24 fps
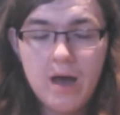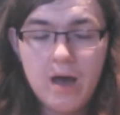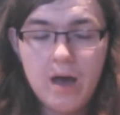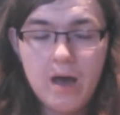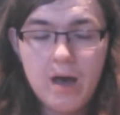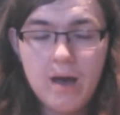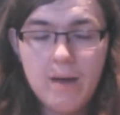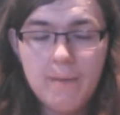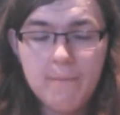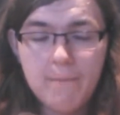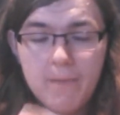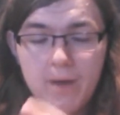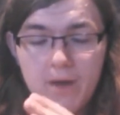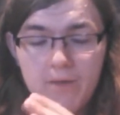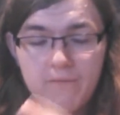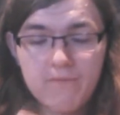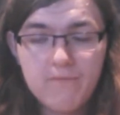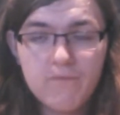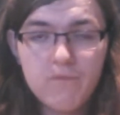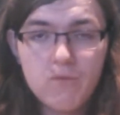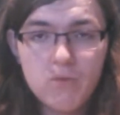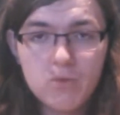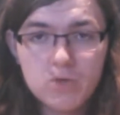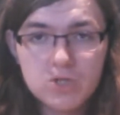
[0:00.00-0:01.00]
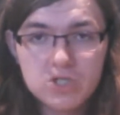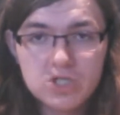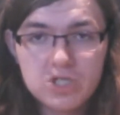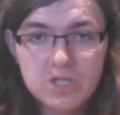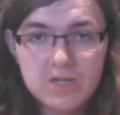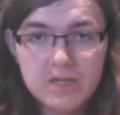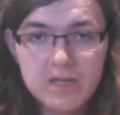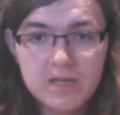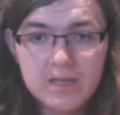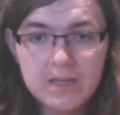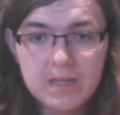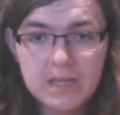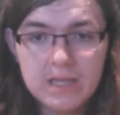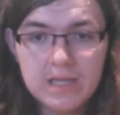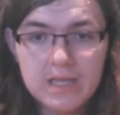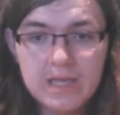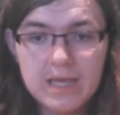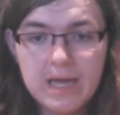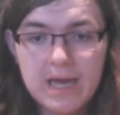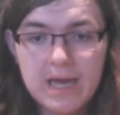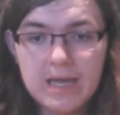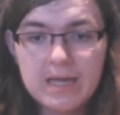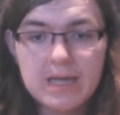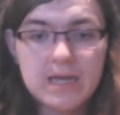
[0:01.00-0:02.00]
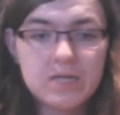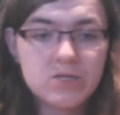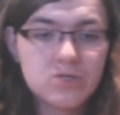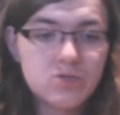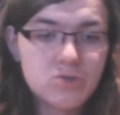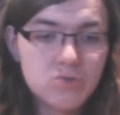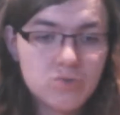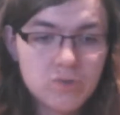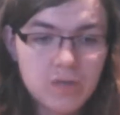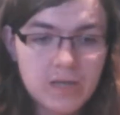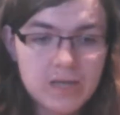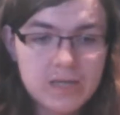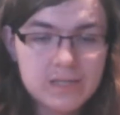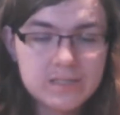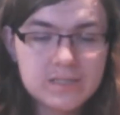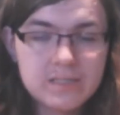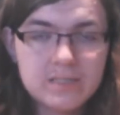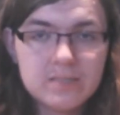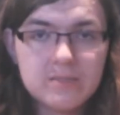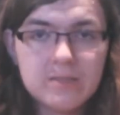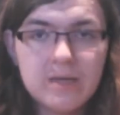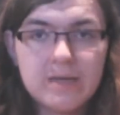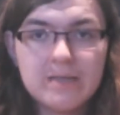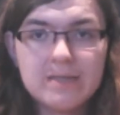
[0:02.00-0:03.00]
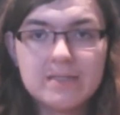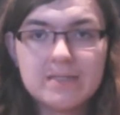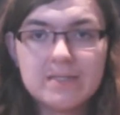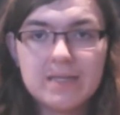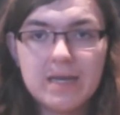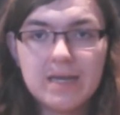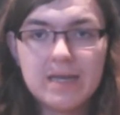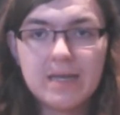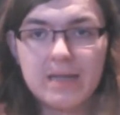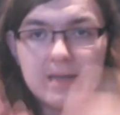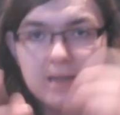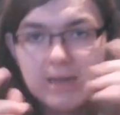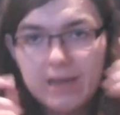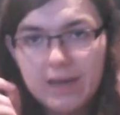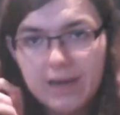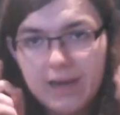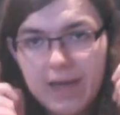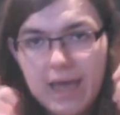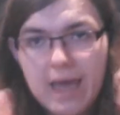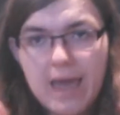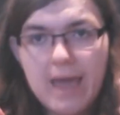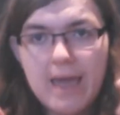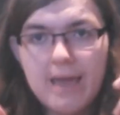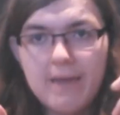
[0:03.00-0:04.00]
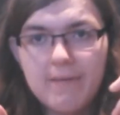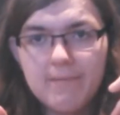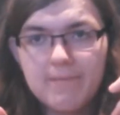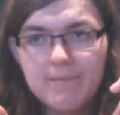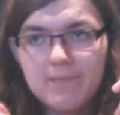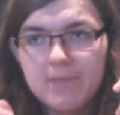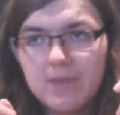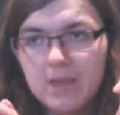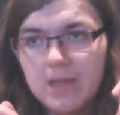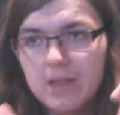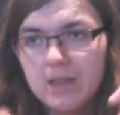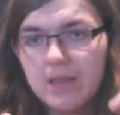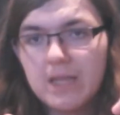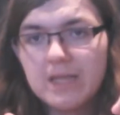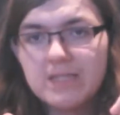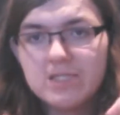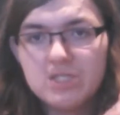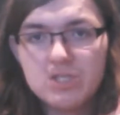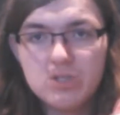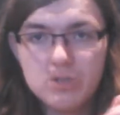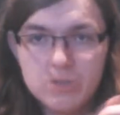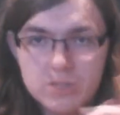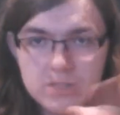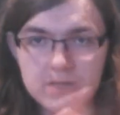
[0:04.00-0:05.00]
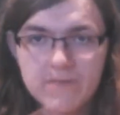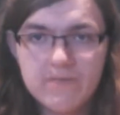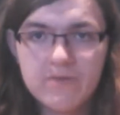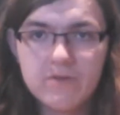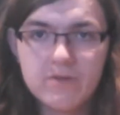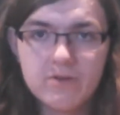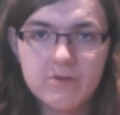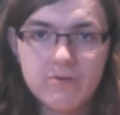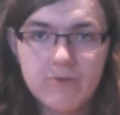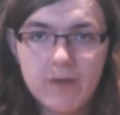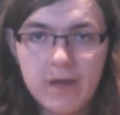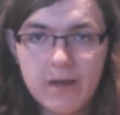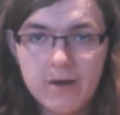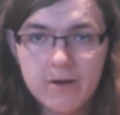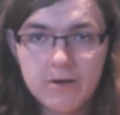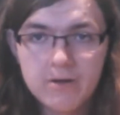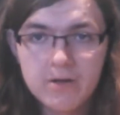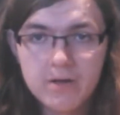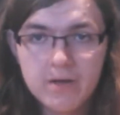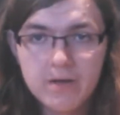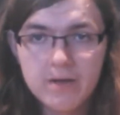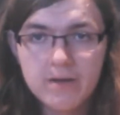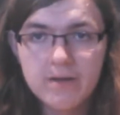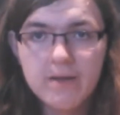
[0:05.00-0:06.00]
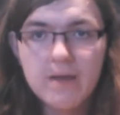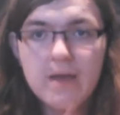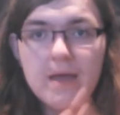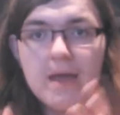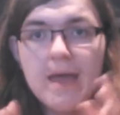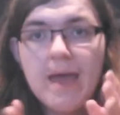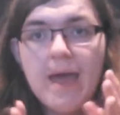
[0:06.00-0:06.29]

Unfortunately, I got too lazy, so I decided, hey, let's use it for the greater good.